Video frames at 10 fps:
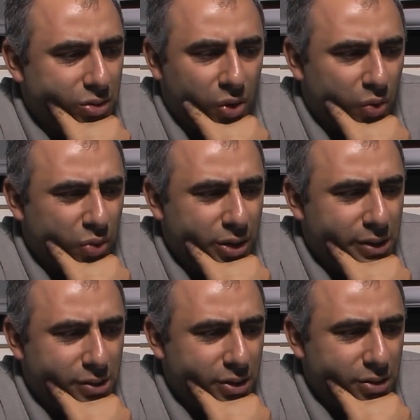No, rook
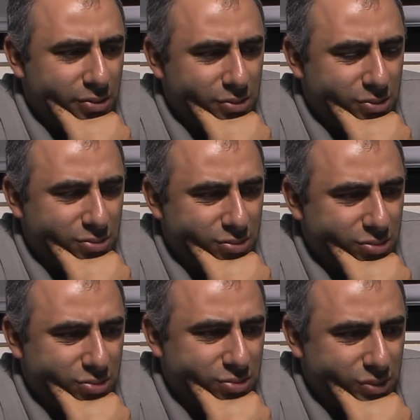e3,
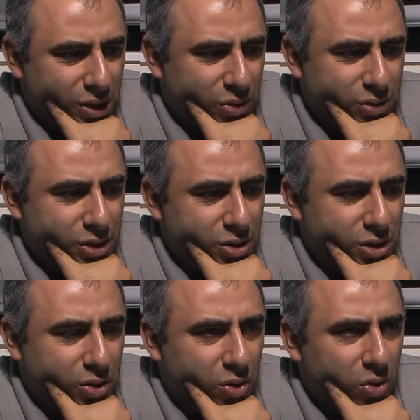I don't think you
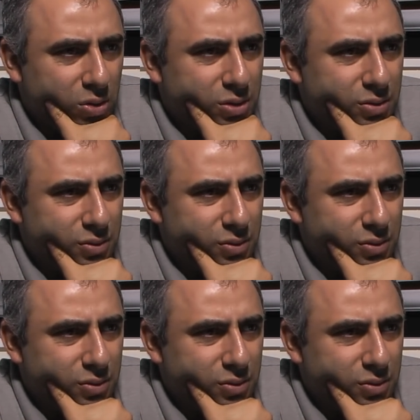can hold.